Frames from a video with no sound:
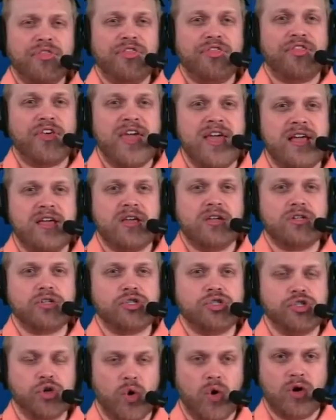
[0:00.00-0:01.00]
think
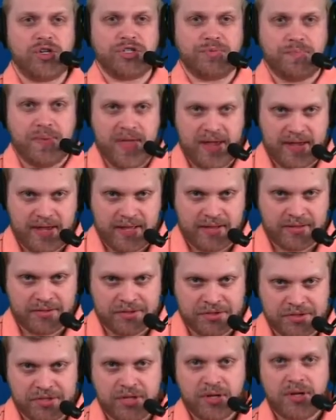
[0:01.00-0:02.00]
George
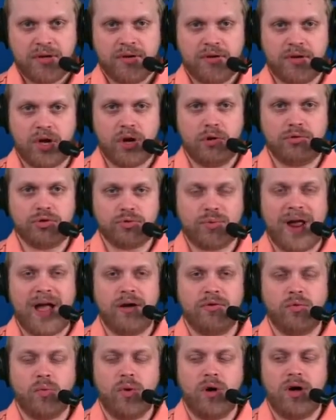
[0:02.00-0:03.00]
Pickens goes
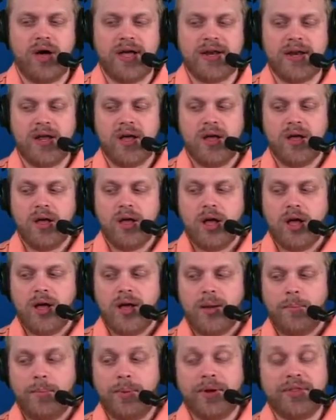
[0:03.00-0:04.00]
round one,
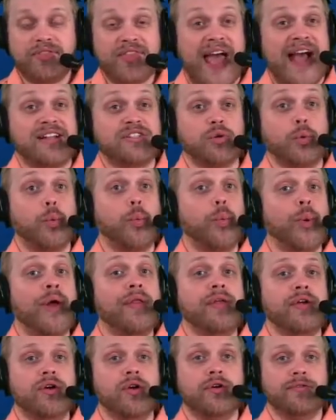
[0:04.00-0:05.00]
but that's a
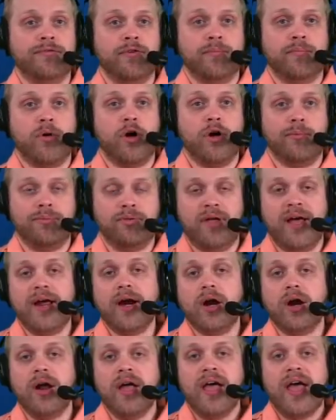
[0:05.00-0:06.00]
really good football
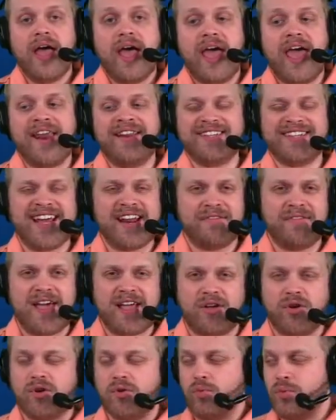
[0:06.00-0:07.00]
player. And it's kind of
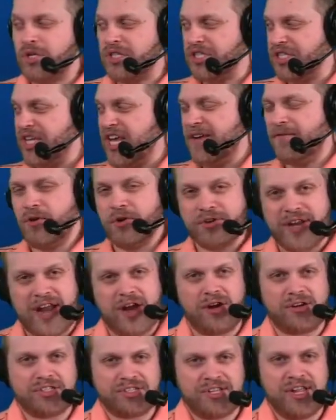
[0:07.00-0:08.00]
like receiver
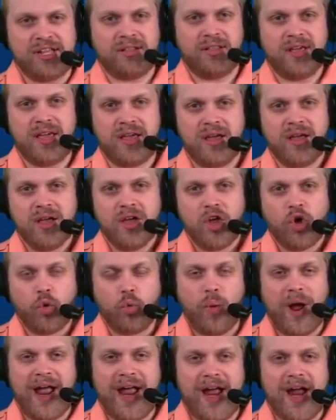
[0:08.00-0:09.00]
Derek Stingley,
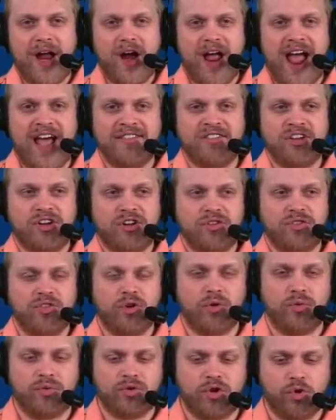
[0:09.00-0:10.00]
where had the,
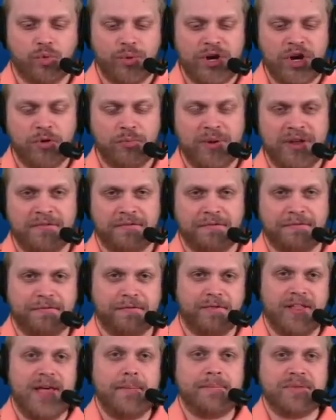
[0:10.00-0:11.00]
the career been
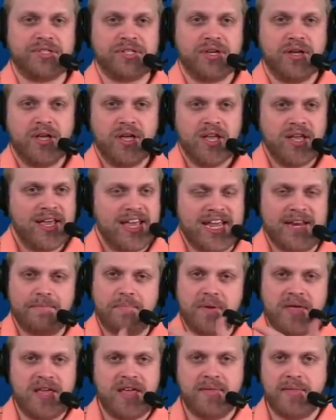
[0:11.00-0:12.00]
flipped, he'd
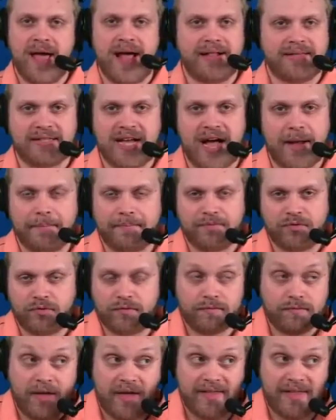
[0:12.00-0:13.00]
be in that top,
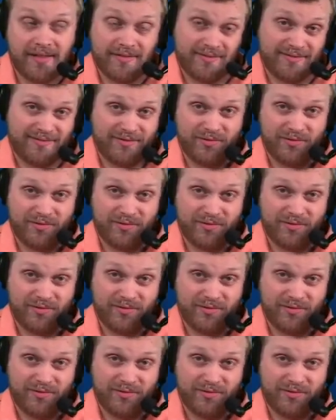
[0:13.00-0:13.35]
I think,